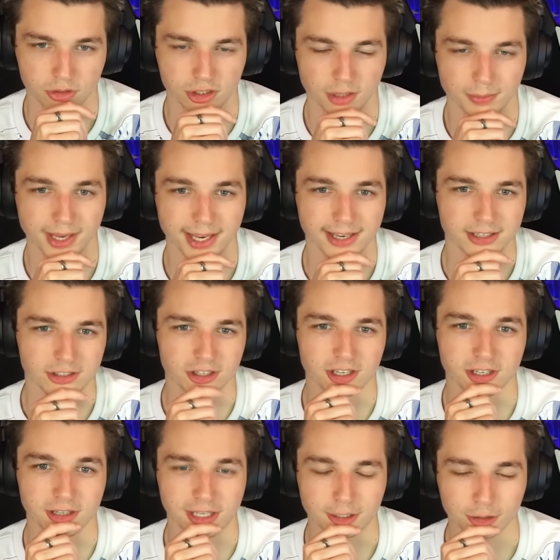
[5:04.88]
Jimbei,
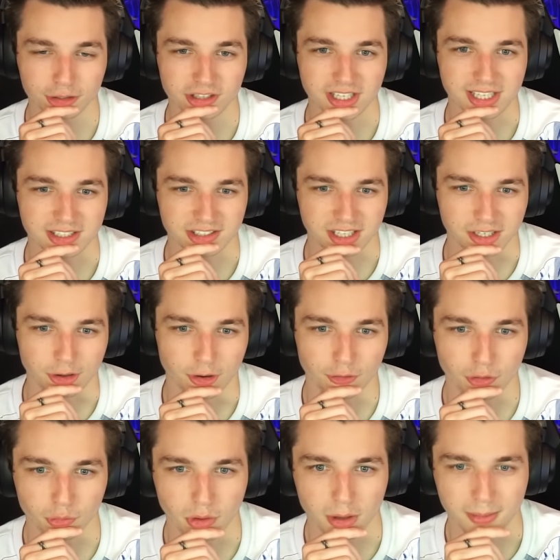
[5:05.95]
he looks like he has like an
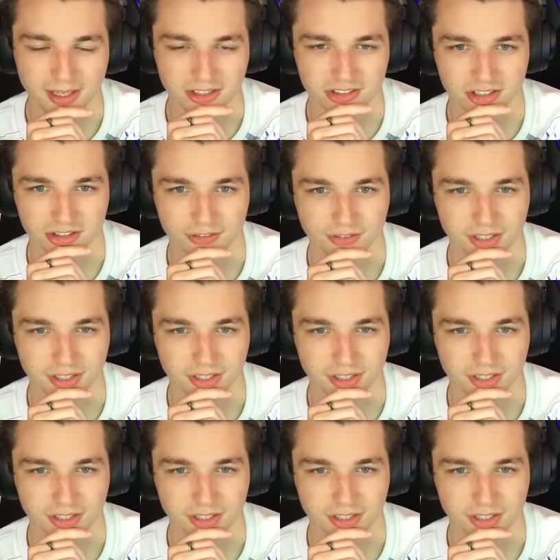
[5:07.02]
overwhelming sense of